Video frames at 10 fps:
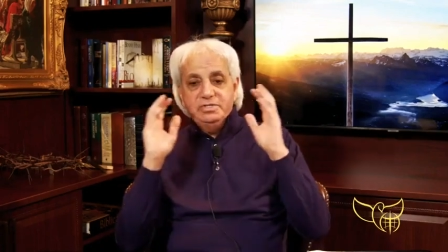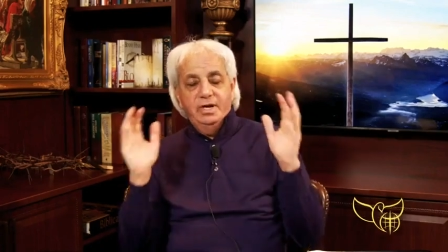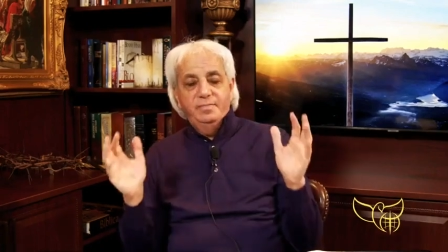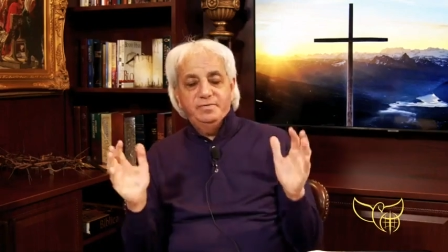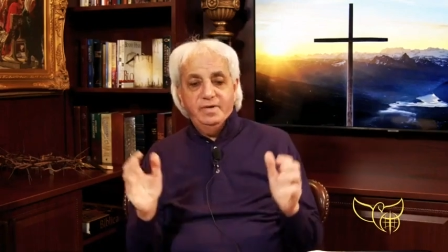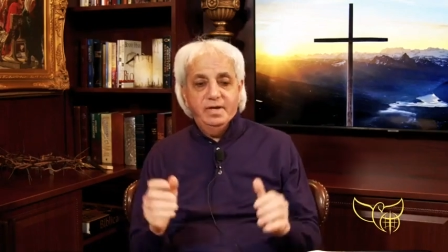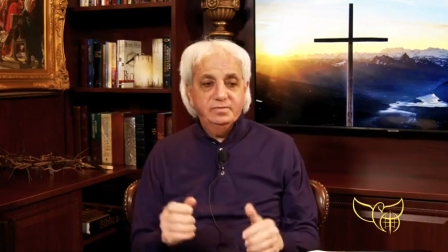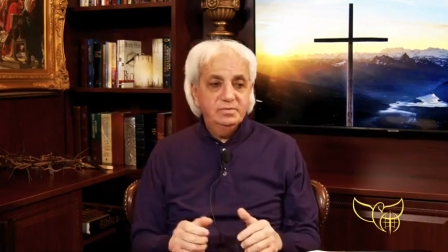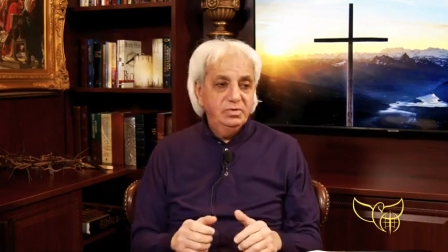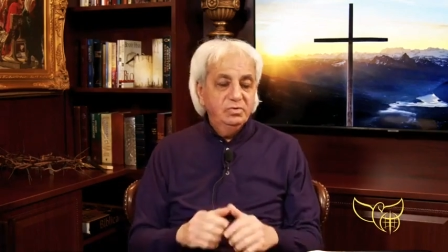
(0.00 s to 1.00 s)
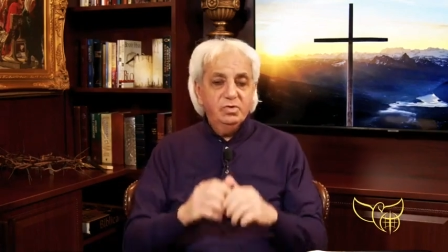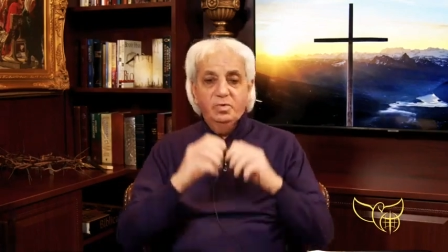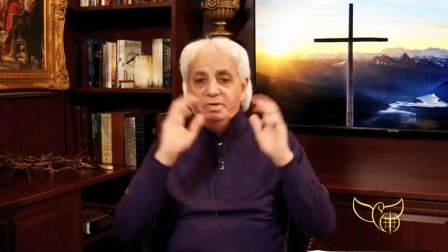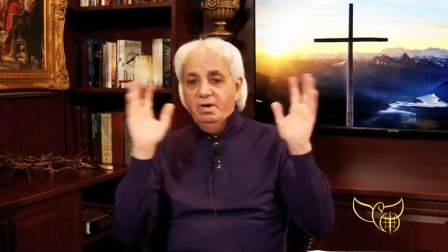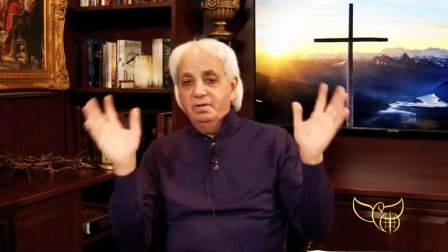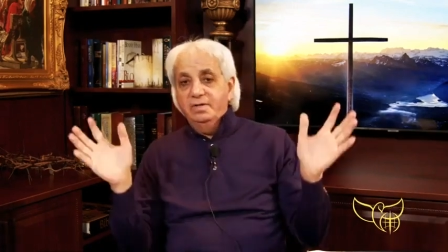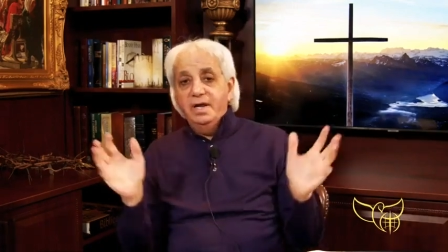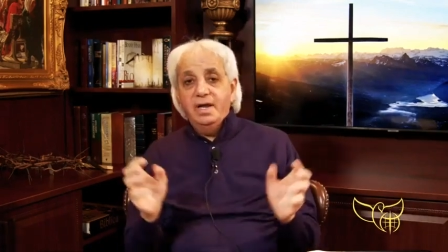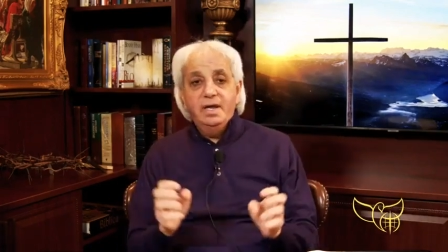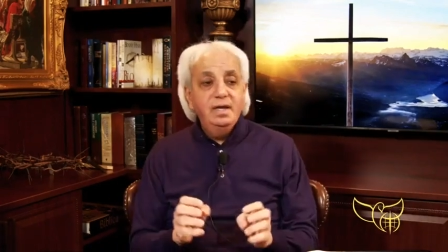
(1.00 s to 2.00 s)
still upset. You ruined our
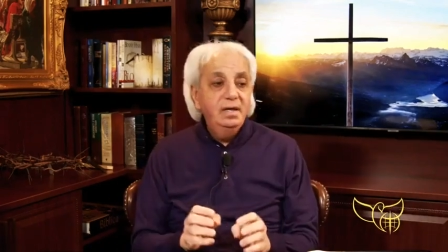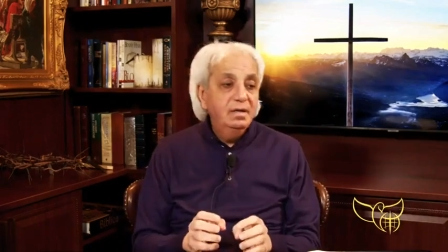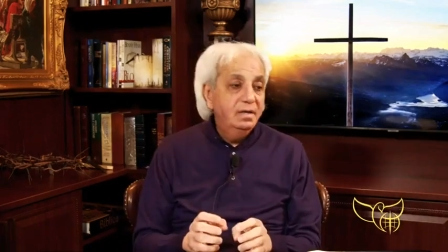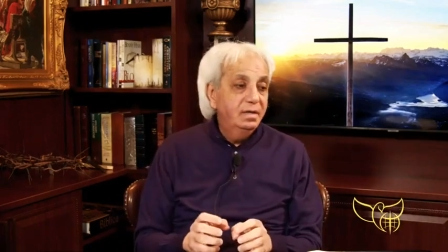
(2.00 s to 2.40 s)
day.